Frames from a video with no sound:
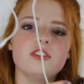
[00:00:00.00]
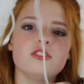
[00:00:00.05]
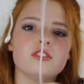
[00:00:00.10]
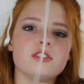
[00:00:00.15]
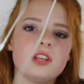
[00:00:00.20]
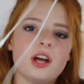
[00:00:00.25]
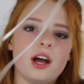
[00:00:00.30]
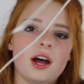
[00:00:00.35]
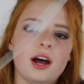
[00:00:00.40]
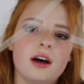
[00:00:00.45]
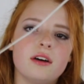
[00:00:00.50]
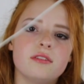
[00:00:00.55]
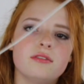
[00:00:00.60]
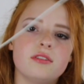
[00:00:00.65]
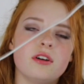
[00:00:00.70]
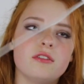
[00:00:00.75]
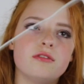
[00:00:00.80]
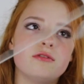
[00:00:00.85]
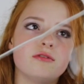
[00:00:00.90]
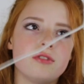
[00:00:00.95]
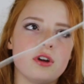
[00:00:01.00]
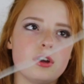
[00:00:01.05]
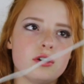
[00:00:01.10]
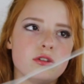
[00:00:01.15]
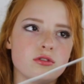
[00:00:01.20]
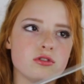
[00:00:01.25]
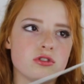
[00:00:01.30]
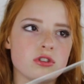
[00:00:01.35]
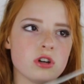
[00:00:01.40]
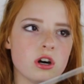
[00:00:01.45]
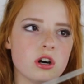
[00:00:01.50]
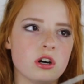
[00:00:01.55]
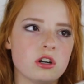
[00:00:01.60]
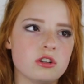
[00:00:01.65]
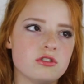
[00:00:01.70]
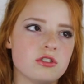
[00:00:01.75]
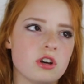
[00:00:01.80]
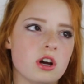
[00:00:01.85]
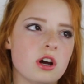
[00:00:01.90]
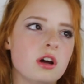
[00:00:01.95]
I just have a phone
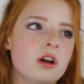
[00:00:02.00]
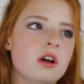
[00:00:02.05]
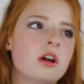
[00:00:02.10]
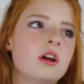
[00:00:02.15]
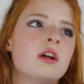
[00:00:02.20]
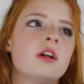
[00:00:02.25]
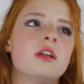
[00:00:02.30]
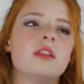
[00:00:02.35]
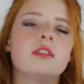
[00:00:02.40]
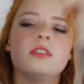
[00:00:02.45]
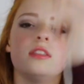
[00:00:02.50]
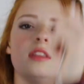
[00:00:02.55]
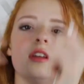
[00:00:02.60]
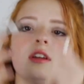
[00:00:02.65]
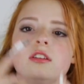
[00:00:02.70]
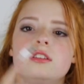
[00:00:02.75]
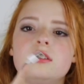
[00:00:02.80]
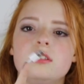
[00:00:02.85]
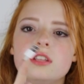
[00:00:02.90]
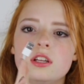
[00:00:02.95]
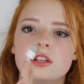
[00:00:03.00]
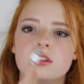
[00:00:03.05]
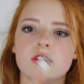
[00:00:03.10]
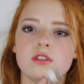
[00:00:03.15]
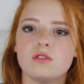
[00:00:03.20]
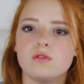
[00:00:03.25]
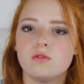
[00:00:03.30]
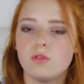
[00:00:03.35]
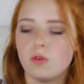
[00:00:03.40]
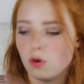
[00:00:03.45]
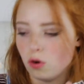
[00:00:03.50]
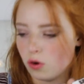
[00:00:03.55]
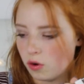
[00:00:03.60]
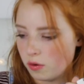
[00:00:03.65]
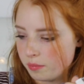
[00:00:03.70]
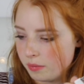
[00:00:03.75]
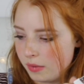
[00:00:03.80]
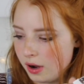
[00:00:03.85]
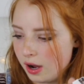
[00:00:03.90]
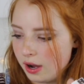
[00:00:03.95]
charger. This is
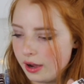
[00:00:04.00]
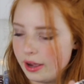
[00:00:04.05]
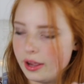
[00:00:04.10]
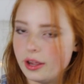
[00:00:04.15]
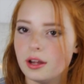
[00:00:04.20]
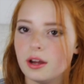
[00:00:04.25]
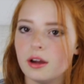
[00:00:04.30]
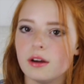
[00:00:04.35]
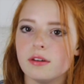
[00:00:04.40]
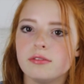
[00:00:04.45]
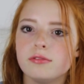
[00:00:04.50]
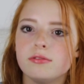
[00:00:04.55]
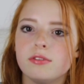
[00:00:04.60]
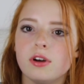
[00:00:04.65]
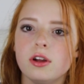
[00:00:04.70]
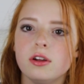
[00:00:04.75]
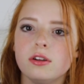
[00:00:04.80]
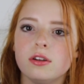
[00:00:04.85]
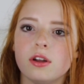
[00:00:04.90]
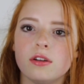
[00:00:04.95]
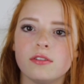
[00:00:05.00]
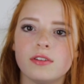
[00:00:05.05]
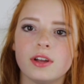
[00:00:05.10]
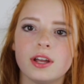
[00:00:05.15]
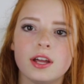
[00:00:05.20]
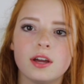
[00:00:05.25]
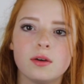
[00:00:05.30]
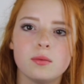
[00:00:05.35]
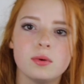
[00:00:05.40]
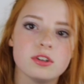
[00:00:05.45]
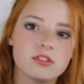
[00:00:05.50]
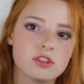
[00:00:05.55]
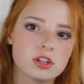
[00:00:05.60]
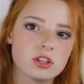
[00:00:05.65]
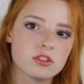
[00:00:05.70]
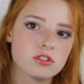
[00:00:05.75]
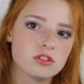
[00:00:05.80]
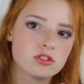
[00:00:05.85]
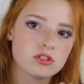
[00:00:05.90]
for my phone over here, which is